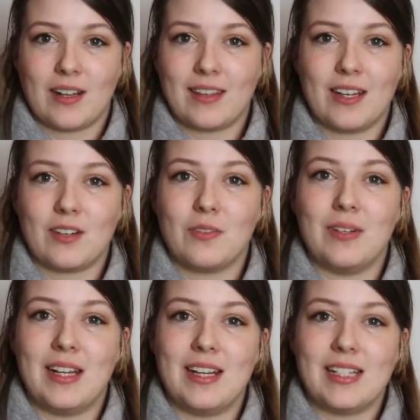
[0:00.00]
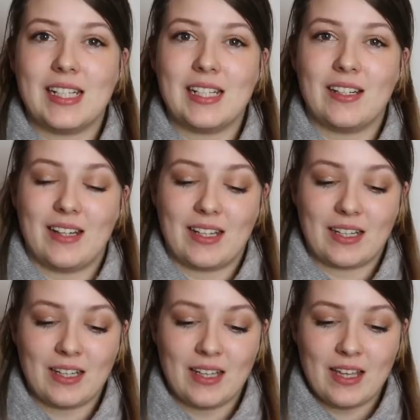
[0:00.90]
Like, they don't need it.
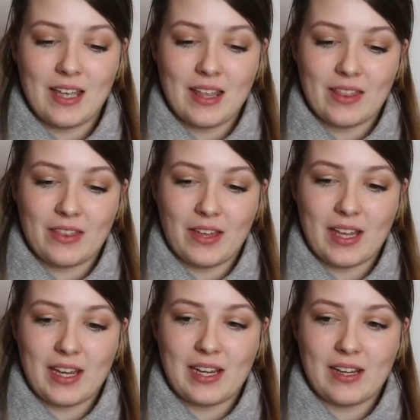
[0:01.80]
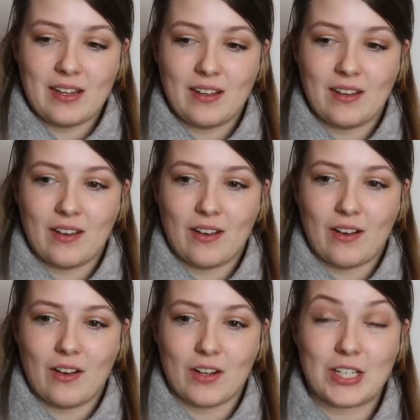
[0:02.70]
Like, they
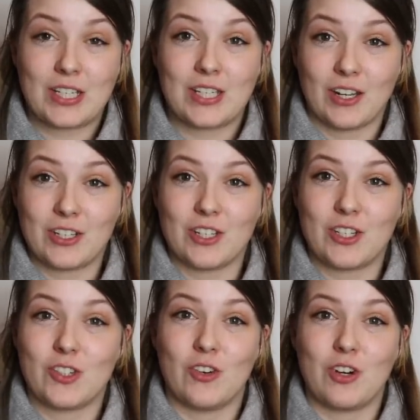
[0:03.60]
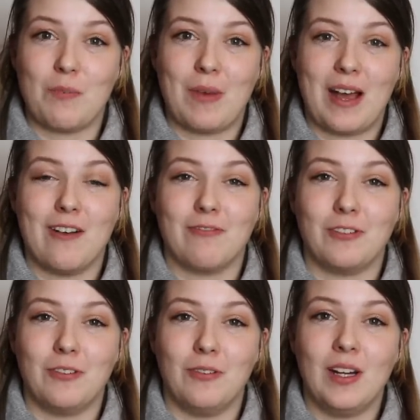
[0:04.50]
are such a strong and
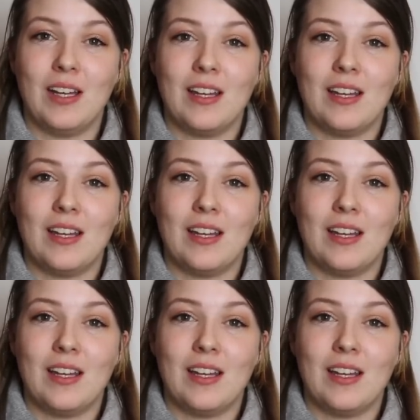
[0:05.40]
powerful